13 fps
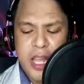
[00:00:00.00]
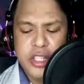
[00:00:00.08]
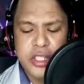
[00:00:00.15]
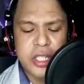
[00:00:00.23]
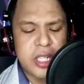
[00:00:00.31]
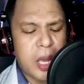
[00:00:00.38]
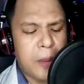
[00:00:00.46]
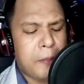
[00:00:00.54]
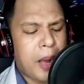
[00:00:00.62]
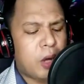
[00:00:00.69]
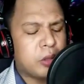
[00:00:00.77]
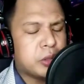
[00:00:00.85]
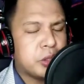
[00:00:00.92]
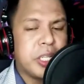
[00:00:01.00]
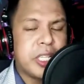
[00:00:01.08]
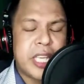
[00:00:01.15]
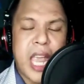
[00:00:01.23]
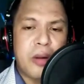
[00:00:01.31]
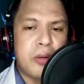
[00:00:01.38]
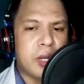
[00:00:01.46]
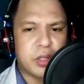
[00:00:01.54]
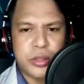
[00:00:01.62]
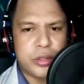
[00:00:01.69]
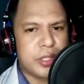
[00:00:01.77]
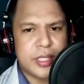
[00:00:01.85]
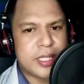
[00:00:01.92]
To wrap up, always
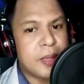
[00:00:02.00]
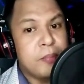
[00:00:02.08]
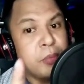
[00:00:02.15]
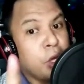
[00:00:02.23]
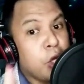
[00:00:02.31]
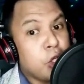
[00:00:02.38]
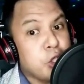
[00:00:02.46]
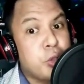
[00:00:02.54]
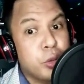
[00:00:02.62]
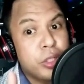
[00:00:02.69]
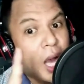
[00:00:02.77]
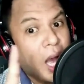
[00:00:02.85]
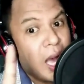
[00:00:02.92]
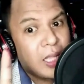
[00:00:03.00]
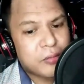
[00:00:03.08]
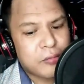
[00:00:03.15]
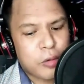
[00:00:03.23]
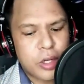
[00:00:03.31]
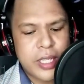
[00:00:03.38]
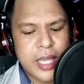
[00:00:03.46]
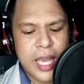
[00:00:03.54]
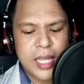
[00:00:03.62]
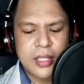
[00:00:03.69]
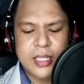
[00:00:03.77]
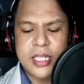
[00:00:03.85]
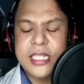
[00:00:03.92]
bear in mind the following.
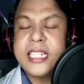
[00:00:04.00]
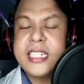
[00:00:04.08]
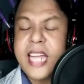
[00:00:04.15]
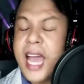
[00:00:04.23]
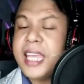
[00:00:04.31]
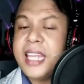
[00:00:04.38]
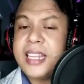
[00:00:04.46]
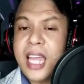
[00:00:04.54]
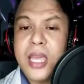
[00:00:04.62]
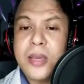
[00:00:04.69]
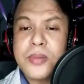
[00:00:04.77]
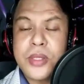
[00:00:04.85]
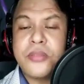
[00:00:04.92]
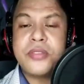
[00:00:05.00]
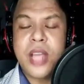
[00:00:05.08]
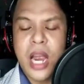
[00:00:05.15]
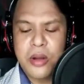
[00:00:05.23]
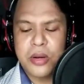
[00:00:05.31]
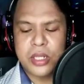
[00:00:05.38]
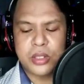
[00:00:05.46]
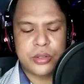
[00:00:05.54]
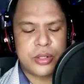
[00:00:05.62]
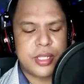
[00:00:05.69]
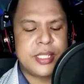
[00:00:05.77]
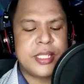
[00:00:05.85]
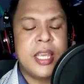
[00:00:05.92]
Characterization
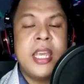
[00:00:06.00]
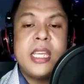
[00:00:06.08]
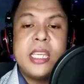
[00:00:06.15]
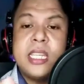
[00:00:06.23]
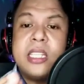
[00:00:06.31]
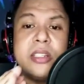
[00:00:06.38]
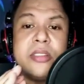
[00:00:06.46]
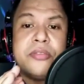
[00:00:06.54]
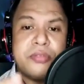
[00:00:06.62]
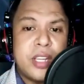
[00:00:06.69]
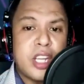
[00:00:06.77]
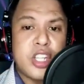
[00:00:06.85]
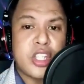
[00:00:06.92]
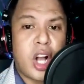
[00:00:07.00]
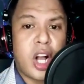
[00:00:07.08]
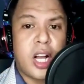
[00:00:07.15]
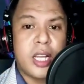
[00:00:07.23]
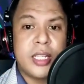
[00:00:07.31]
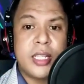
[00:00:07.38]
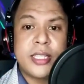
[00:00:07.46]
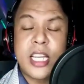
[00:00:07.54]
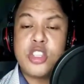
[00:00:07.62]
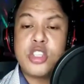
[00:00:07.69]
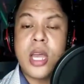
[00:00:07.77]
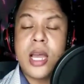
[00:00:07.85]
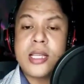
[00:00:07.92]
is the way in which
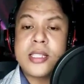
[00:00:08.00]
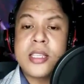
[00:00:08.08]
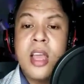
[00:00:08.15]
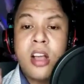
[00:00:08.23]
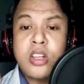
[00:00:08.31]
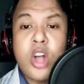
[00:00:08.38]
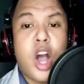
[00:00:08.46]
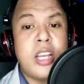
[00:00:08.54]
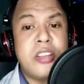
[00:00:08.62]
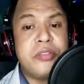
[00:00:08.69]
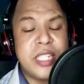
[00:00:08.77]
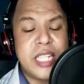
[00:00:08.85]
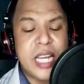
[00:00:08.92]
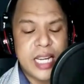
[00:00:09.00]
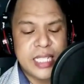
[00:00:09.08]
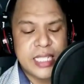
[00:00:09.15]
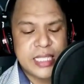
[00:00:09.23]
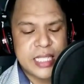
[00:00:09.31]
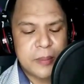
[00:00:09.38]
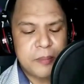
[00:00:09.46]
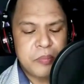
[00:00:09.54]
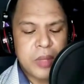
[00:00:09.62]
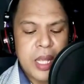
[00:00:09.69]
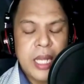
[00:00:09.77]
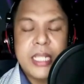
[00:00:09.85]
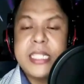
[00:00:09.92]
authors convey
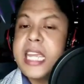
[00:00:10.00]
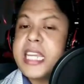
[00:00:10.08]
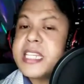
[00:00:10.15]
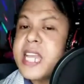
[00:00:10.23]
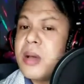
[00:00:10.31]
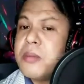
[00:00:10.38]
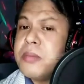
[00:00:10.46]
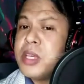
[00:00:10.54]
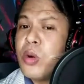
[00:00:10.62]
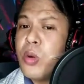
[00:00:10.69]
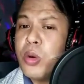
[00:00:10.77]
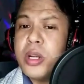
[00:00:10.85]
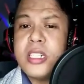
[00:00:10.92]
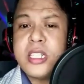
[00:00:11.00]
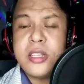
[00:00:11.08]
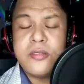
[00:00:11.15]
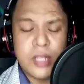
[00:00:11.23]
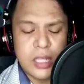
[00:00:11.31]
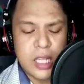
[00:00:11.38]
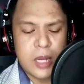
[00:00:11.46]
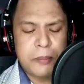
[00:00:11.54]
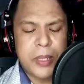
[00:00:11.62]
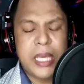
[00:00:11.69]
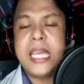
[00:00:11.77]
information about their characters.